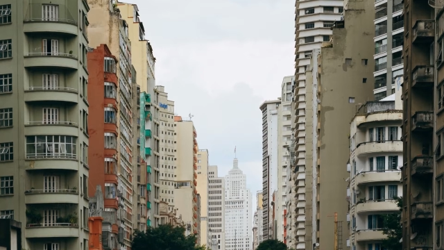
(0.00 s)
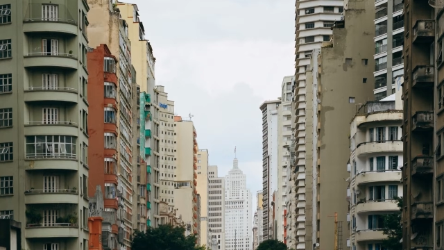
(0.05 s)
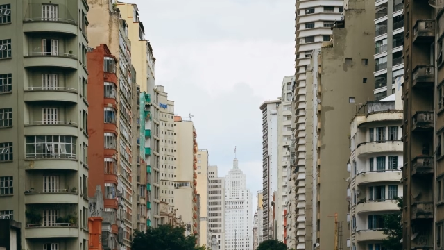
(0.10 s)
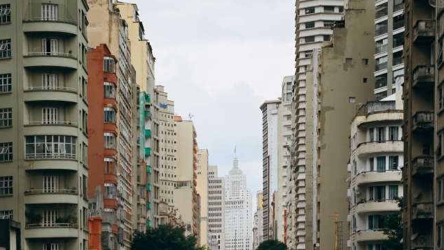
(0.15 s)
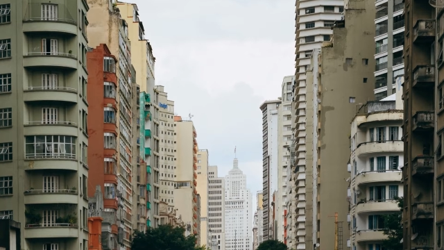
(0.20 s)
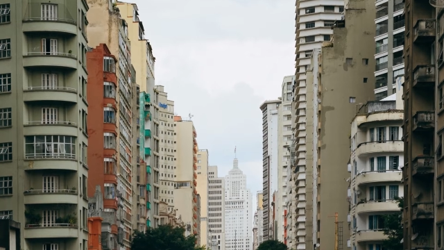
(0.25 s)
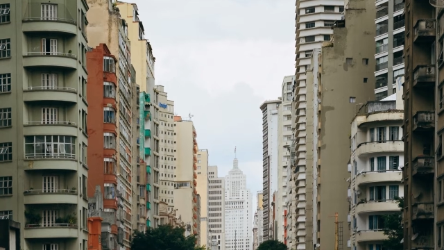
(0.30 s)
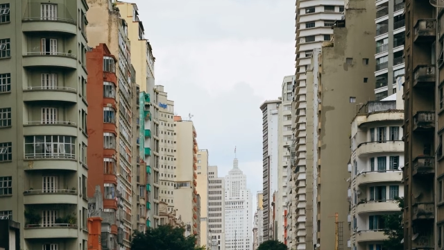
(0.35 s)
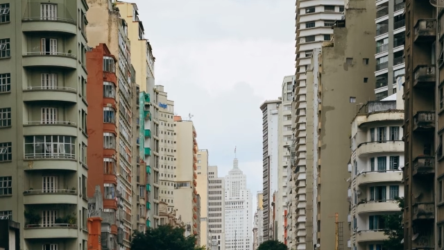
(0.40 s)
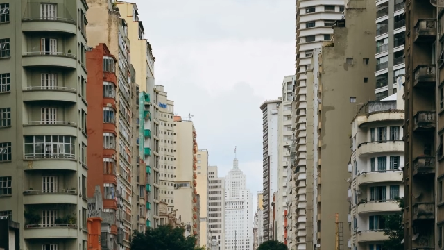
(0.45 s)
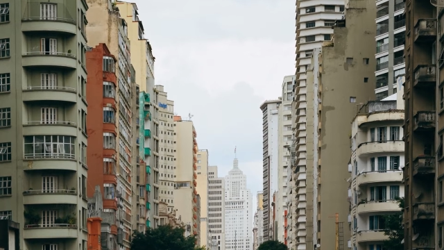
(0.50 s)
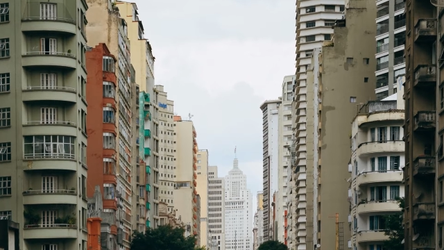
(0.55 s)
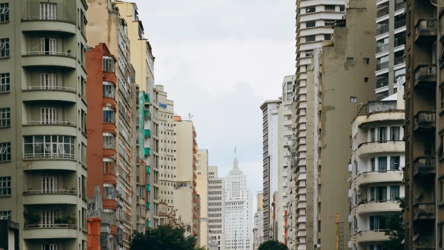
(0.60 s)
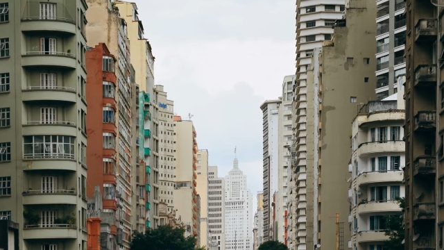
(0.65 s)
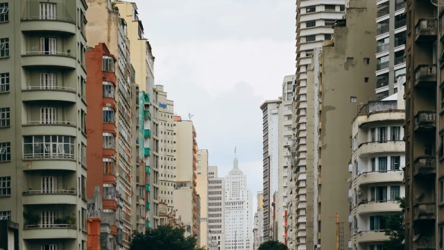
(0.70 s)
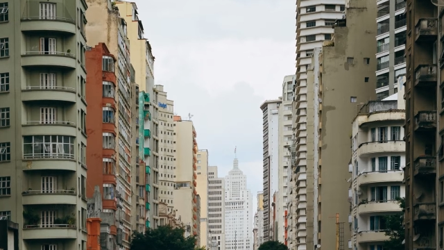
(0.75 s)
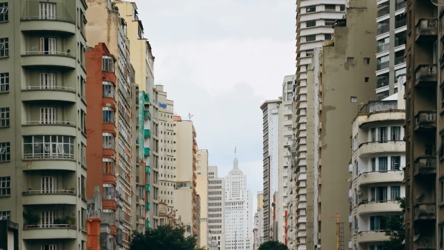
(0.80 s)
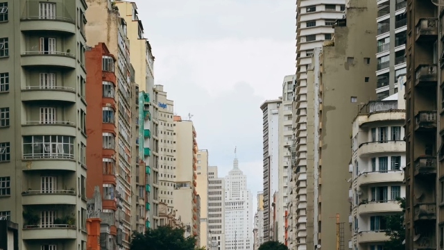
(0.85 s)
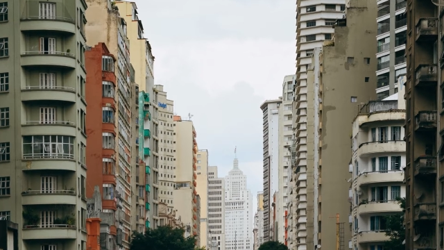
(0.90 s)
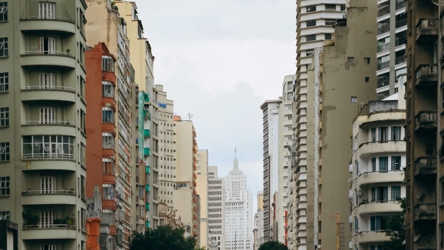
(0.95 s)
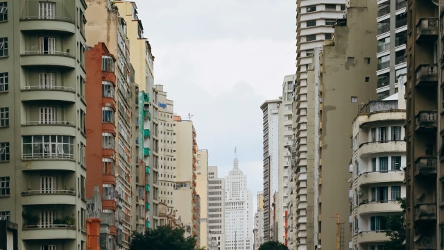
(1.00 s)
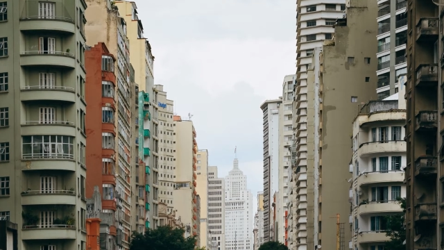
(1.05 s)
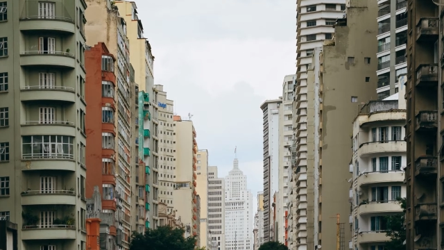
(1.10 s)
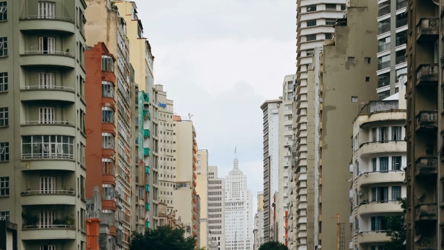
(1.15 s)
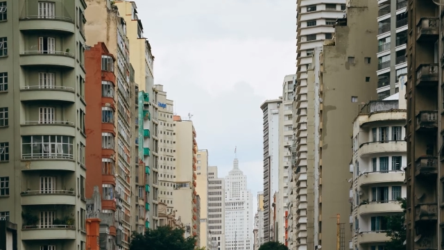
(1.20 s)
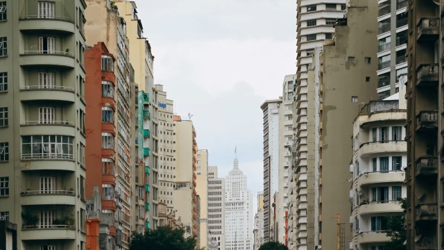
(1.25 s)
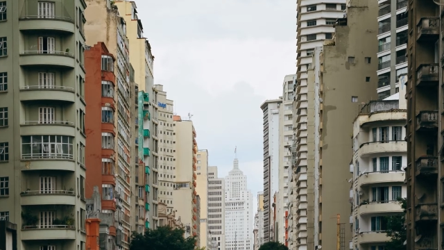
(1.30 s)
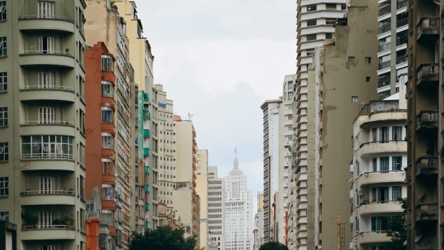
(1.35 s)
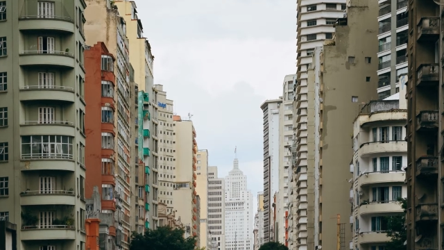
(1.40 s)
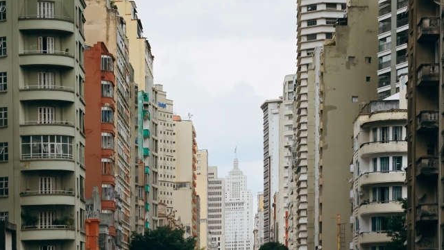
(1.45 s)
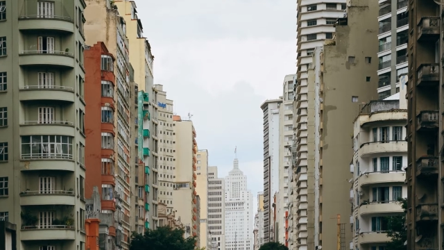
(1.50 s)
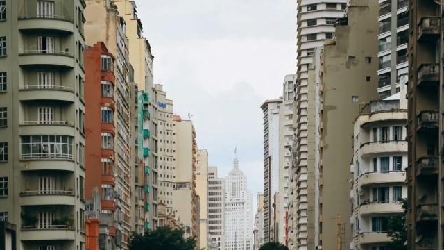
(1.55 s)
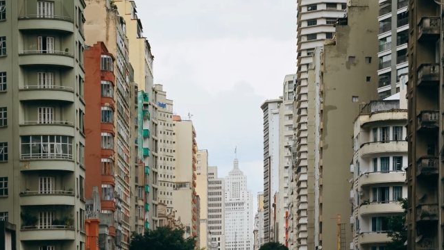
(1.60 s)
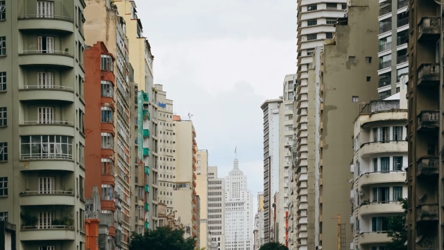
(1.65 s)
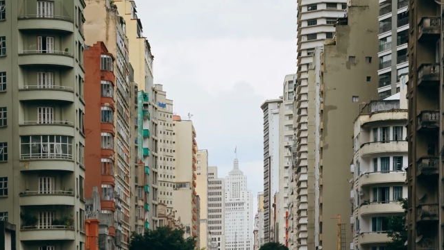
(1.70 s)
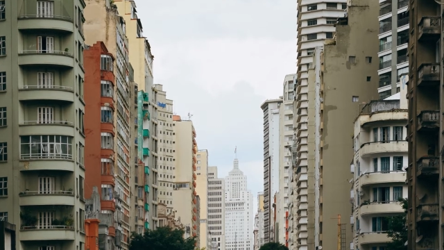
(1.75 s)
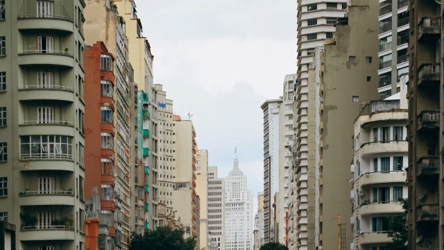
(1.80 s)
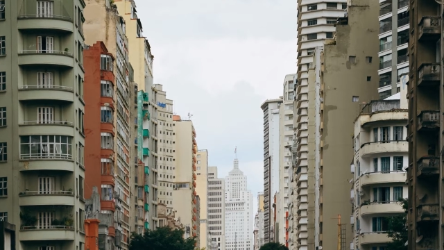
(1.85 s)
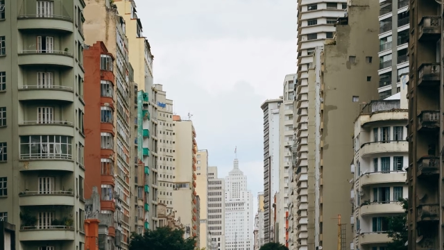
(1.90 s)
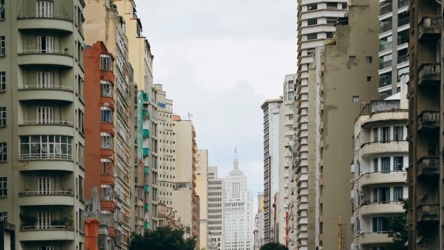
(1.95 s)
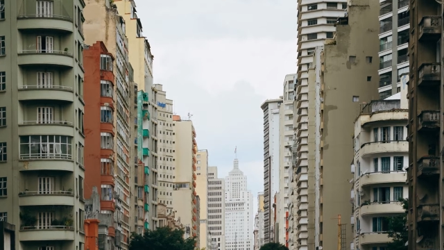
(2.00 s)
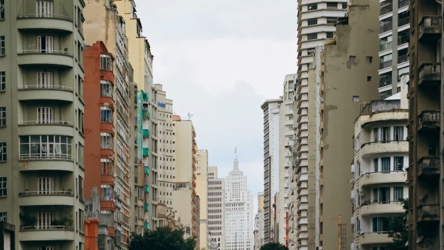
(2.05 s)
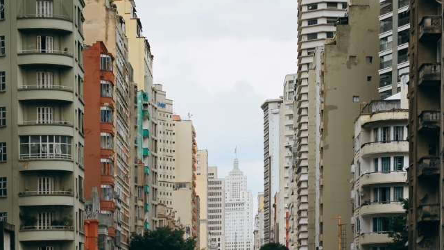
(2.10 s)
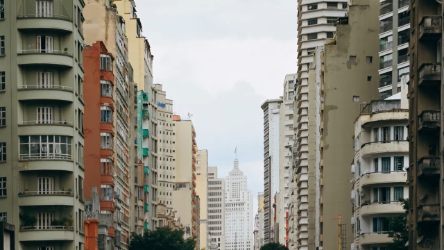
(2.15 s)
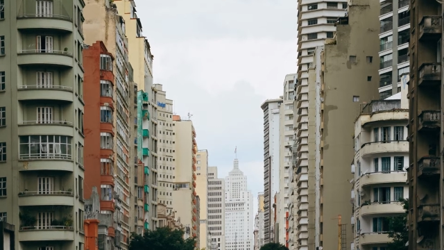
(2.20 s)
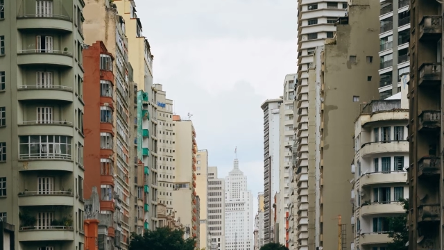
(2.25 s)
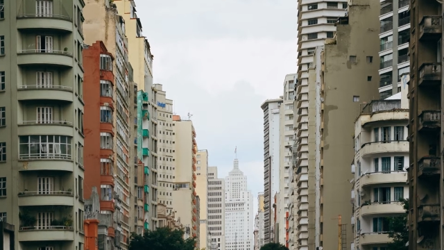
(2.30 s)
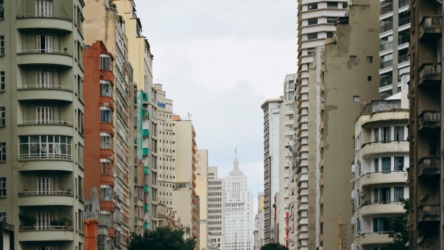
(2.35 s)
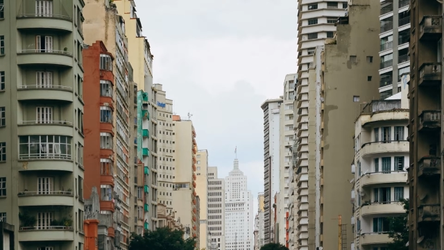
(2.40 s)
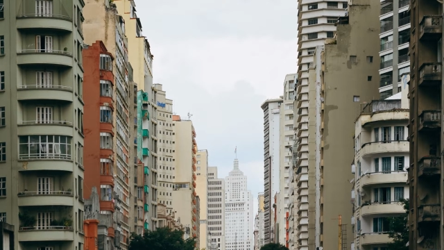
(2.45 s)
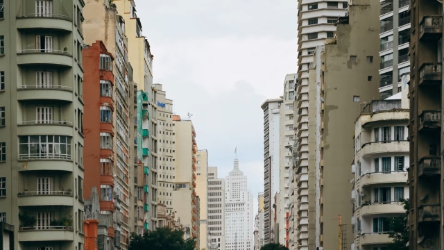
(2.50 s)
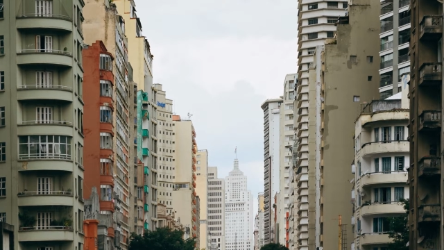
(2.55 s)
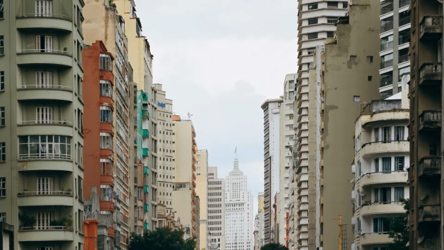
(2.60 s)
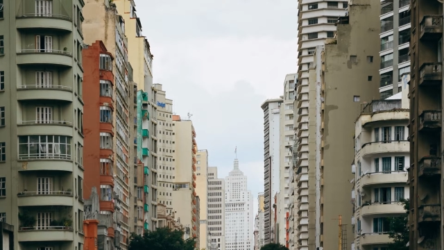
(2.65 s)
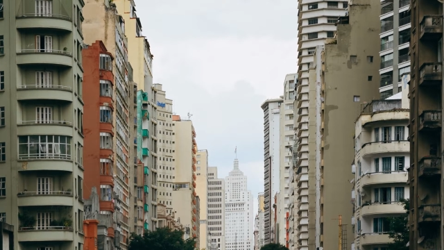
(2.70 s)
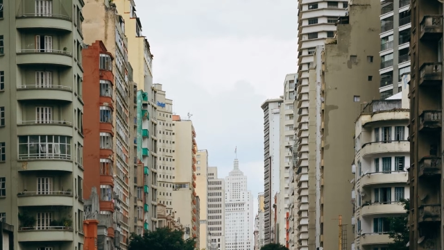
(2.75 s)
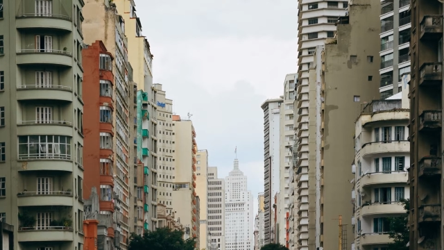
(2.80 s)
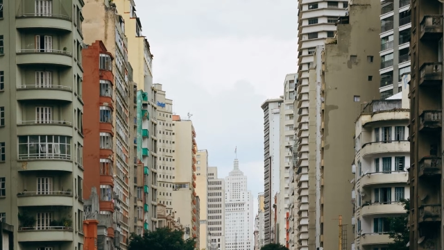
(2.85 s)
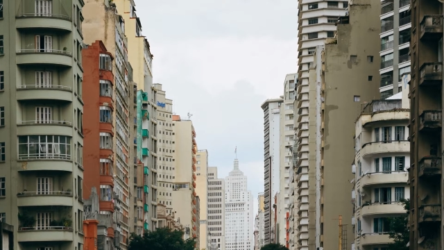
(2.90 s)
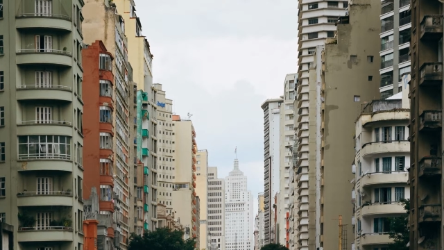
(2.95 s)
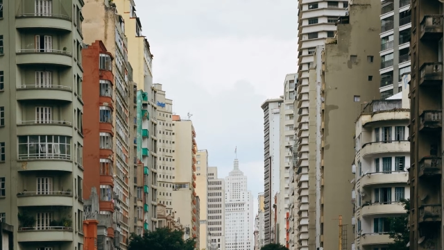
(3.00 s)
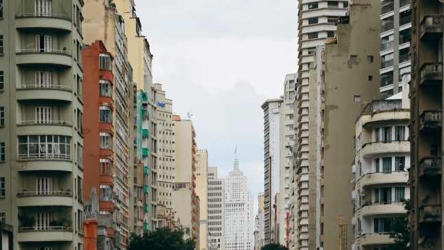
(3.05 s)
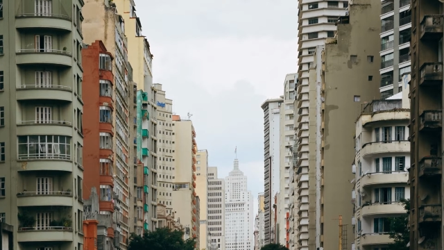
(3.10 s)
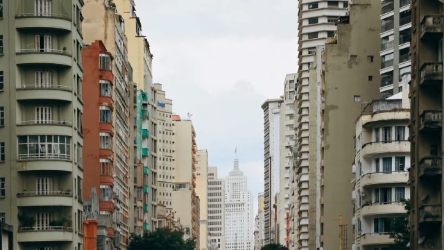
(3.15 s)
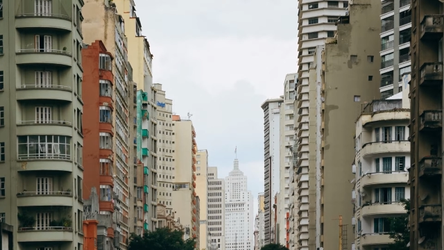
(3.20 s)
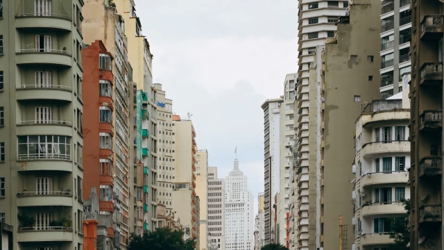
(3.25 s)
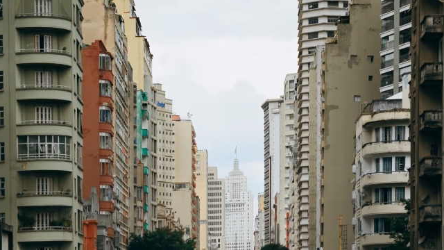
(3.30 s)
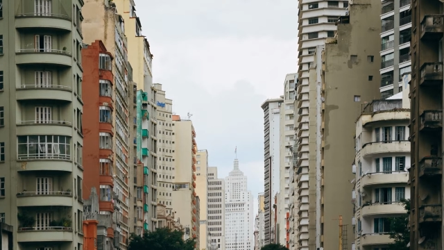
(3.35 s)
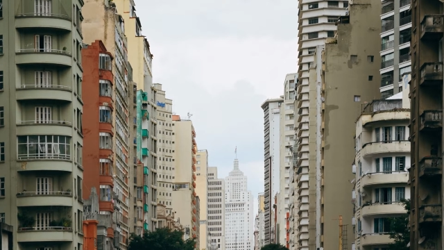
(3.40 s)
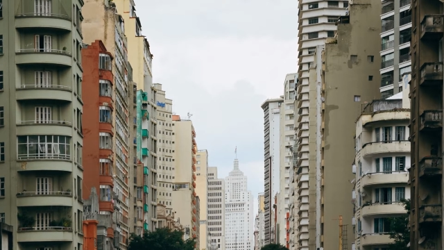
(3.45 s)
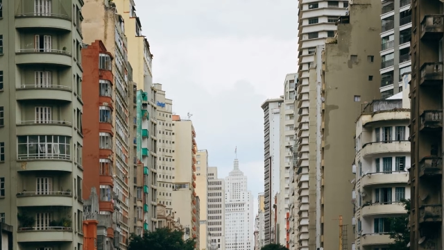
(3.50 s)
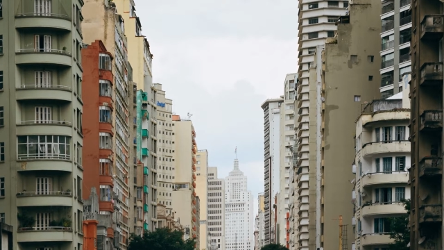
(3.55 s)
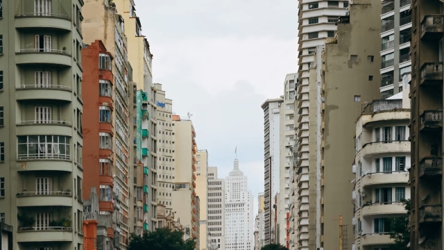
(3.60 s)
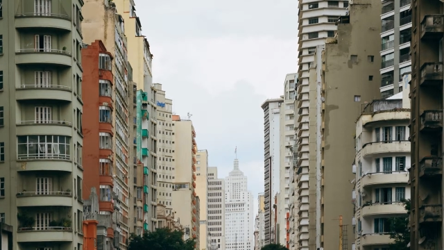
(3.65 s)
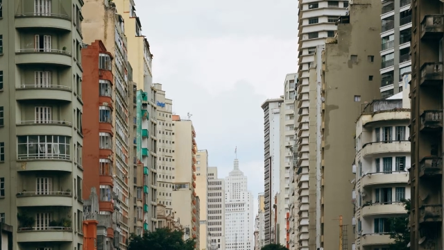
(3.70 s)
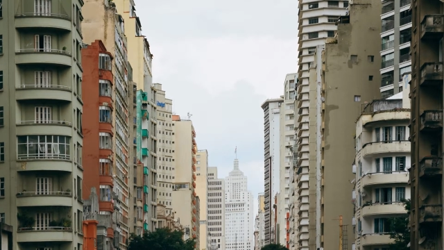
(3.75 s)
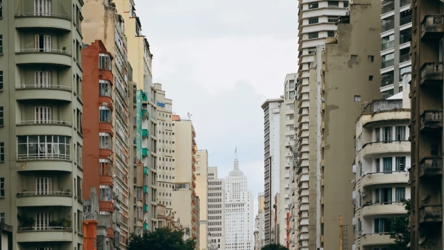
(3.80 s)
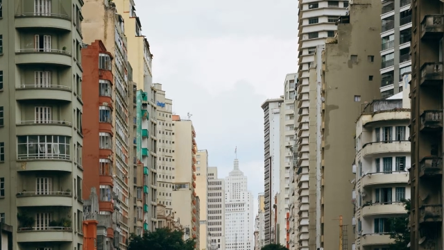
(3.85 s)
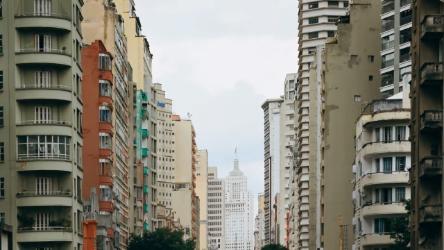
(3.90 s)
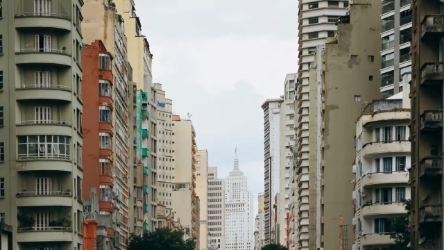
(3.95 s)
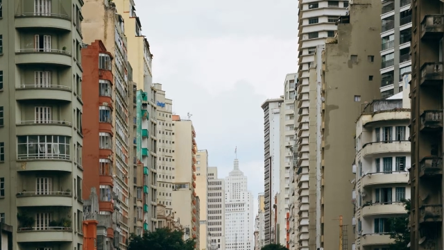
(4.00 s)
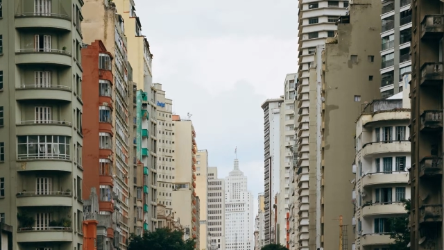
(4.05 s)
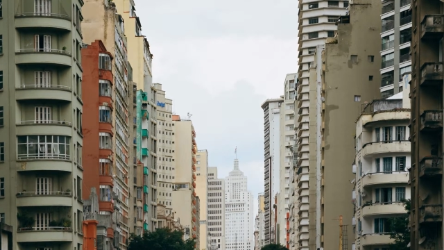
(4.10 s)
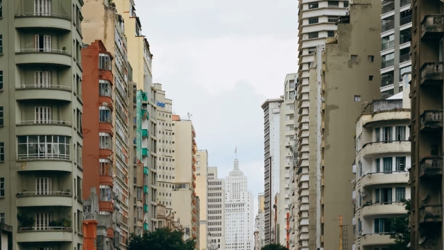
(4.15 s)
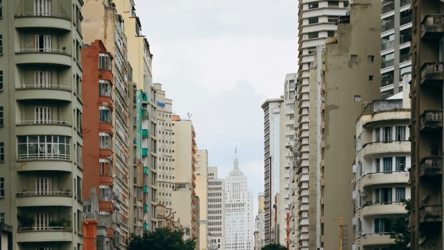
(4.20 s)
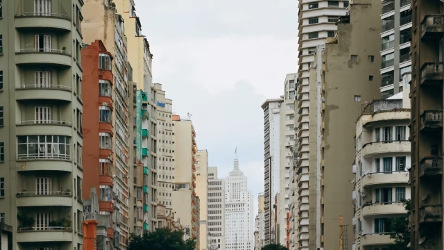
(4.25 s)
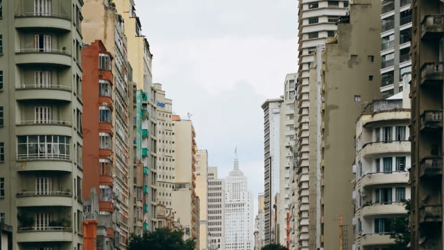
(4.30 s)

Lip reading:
No face is visible, so there are no lips to read.